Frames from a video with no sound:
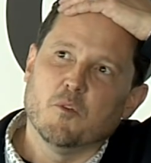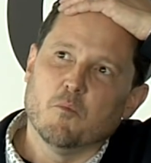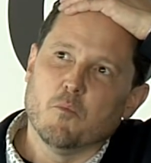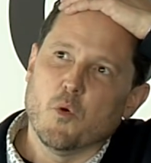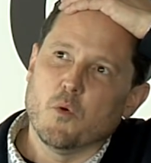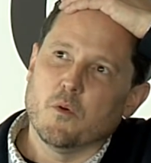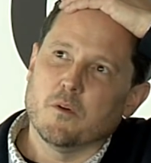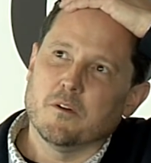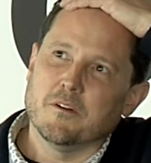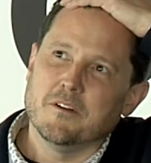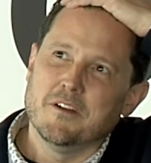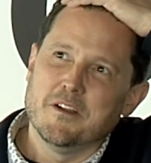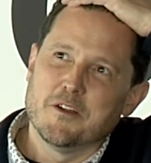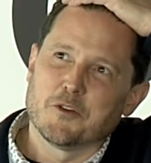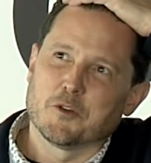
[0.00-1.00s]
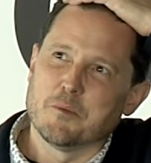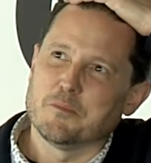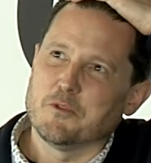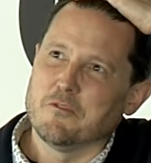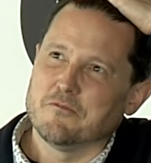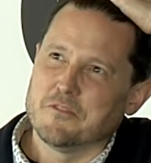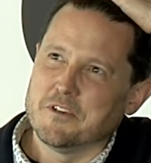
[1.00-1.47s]
more
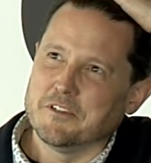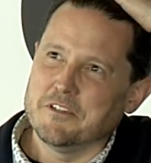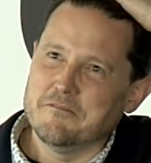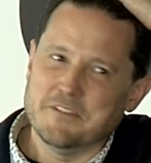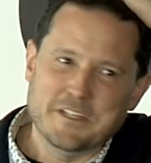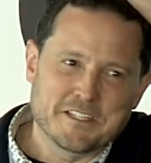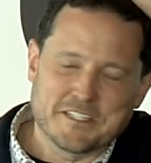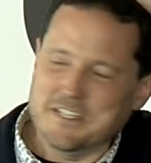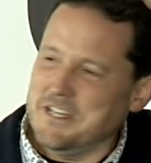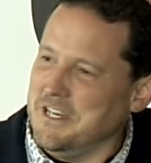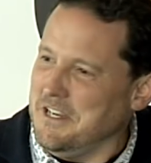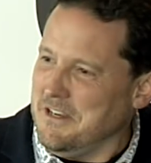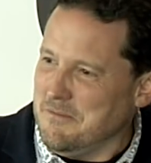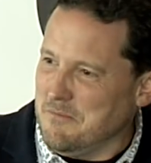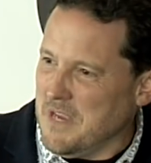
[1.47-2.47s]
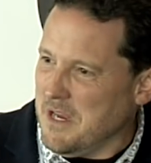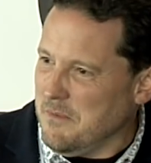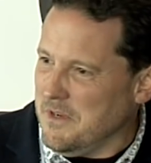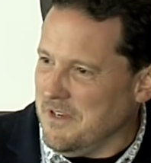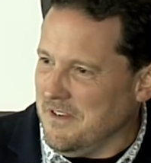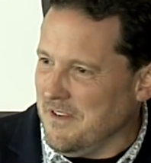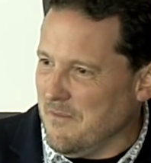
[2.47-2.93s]
crypto-friendly VC,
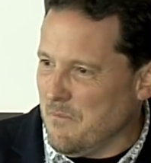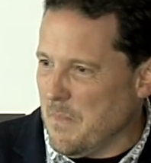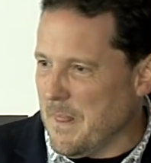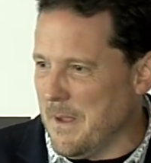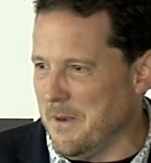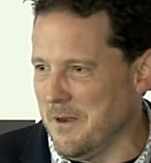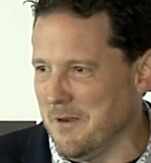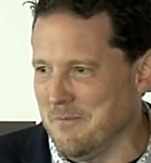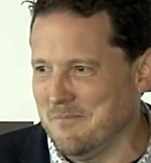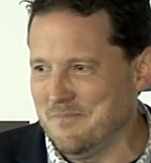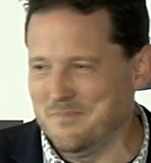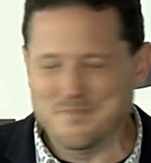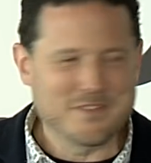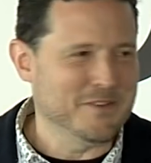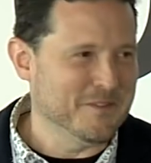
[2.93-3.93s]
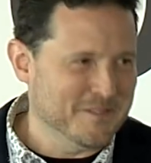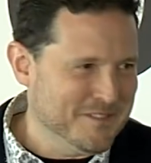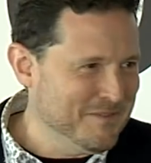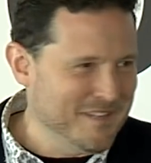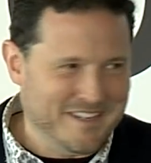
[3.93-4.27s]
maybe. So it's